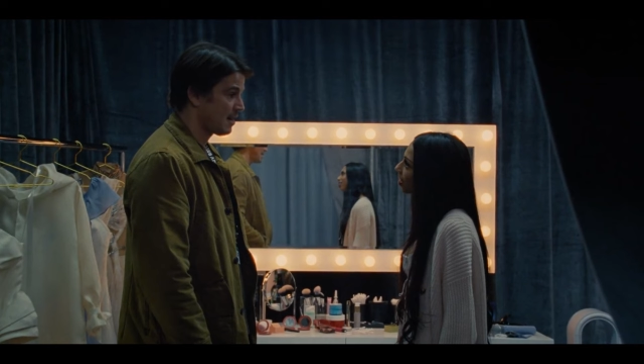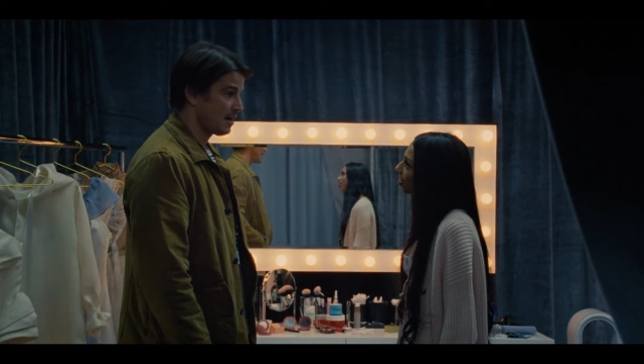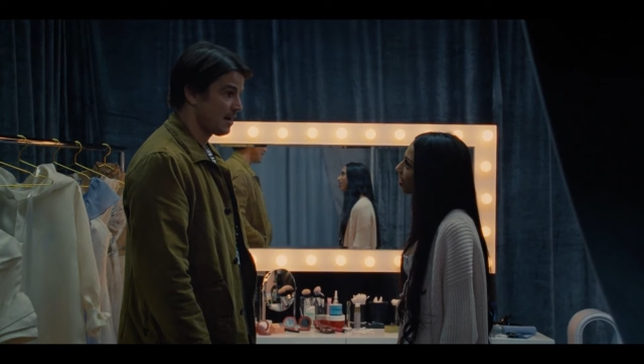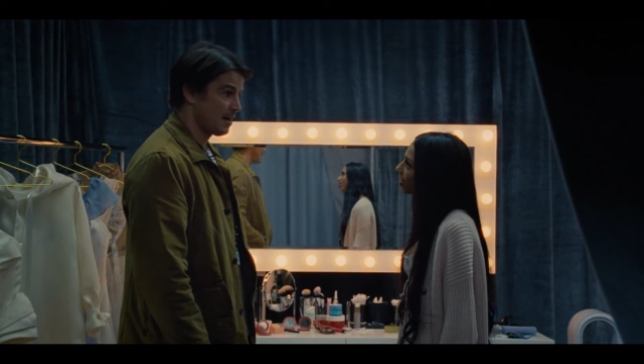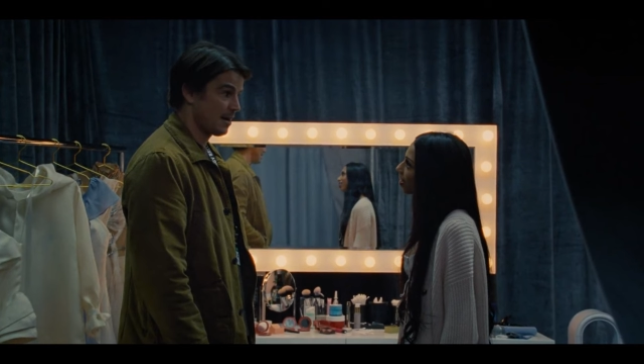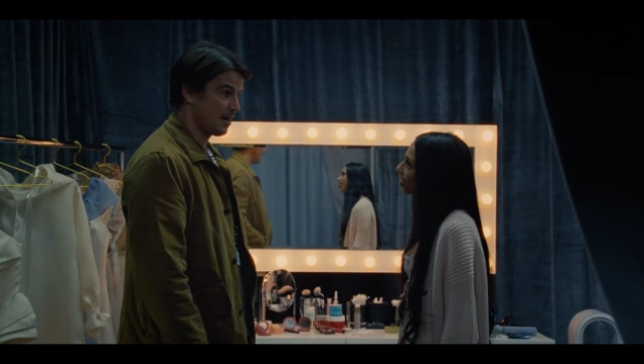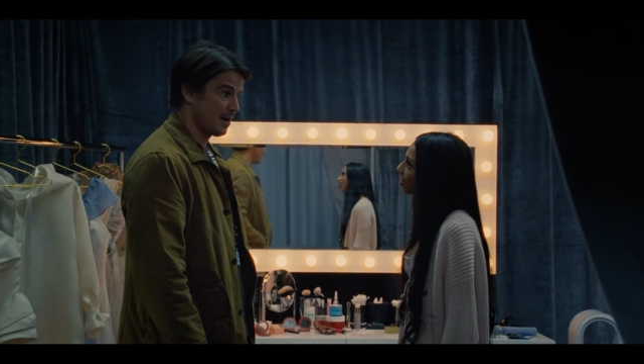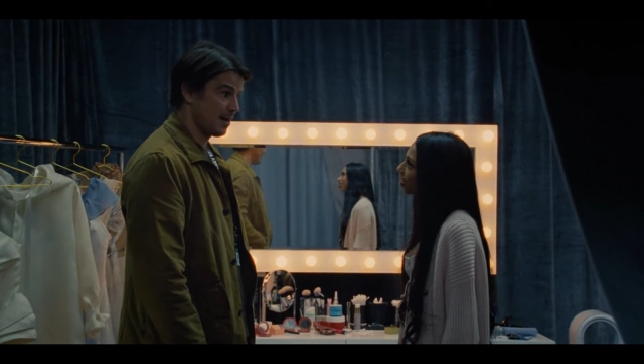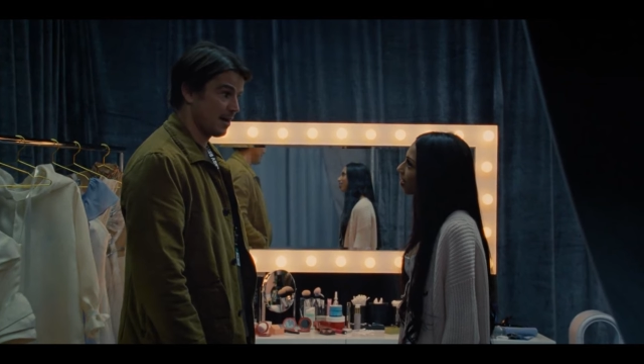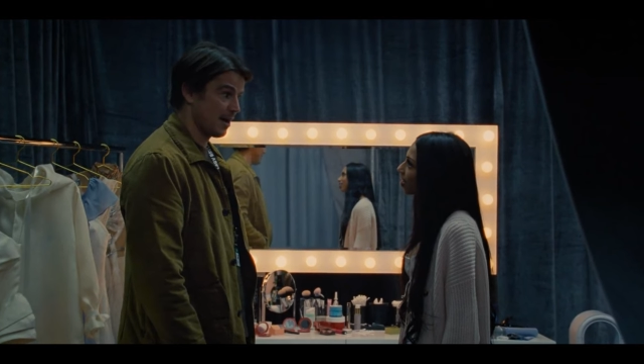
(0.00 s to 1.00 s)
He then
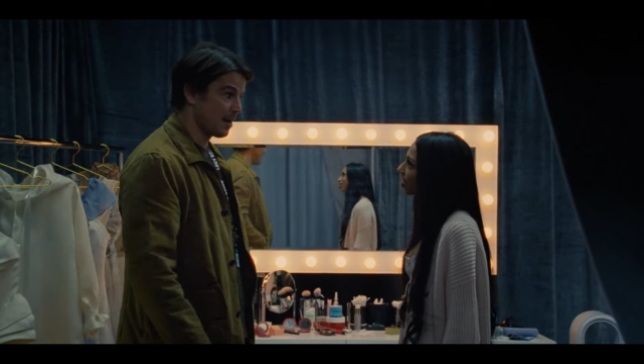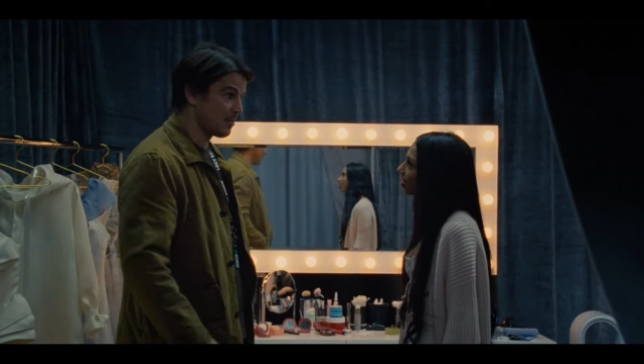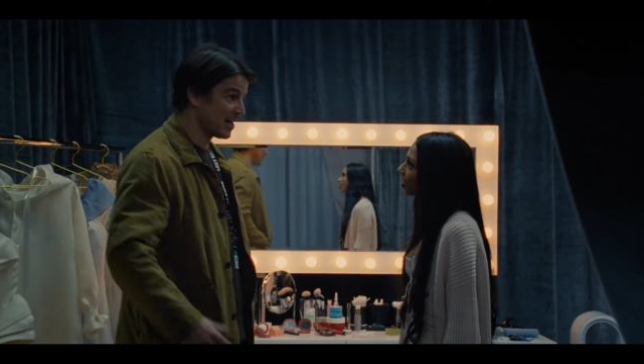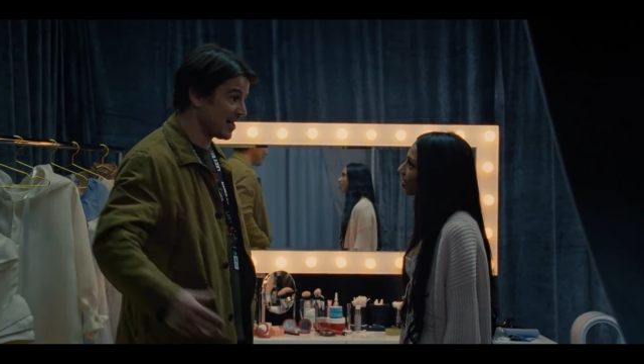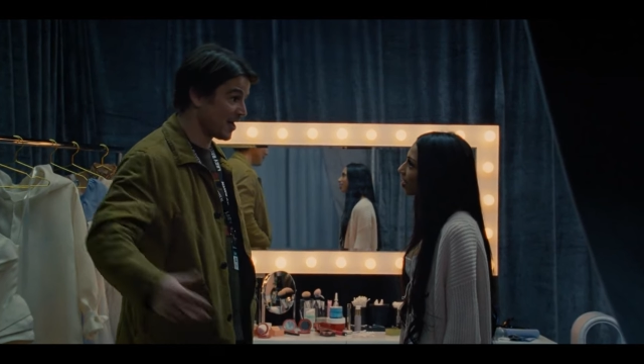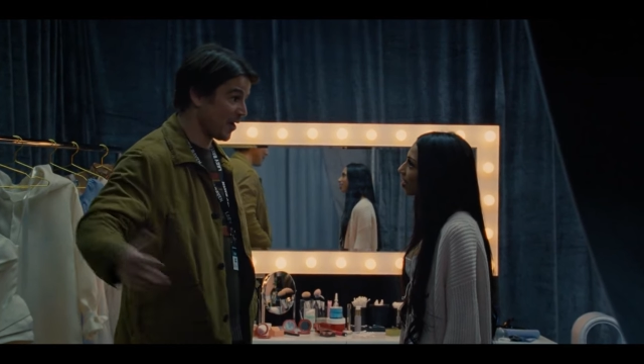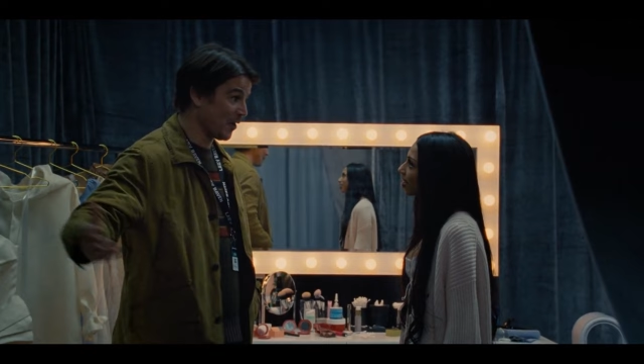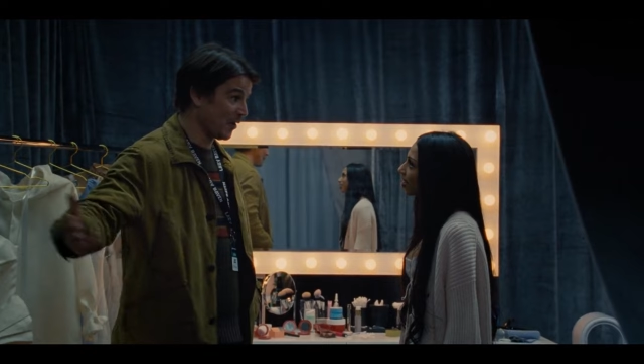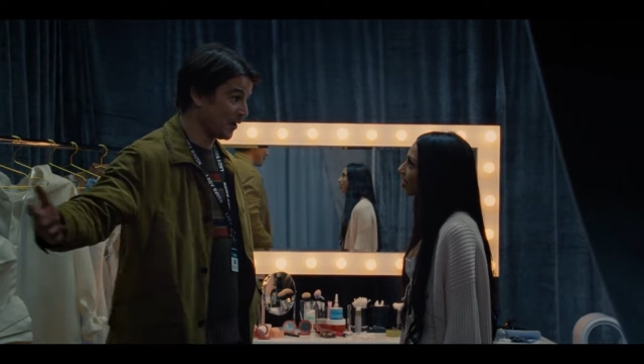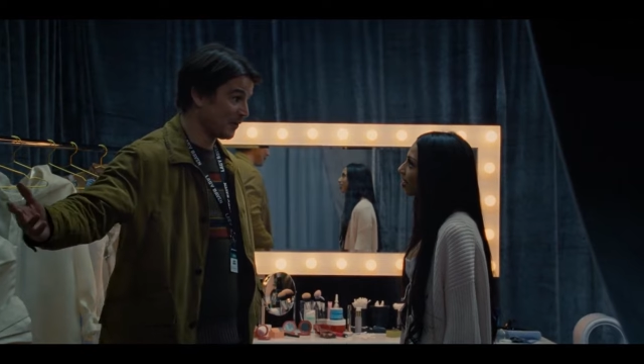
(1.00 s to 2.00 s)
told her that they were looking for
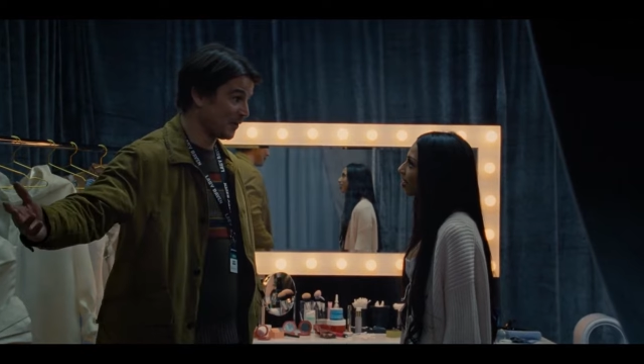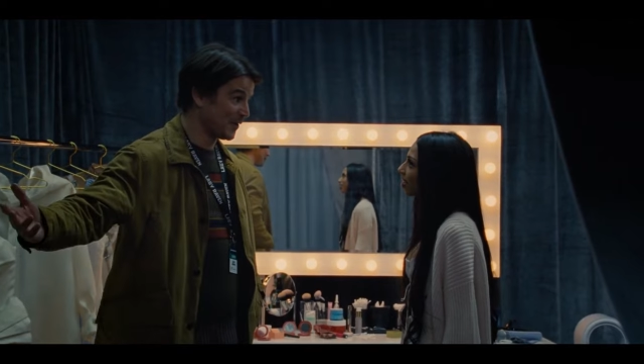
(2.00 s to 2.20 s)
him.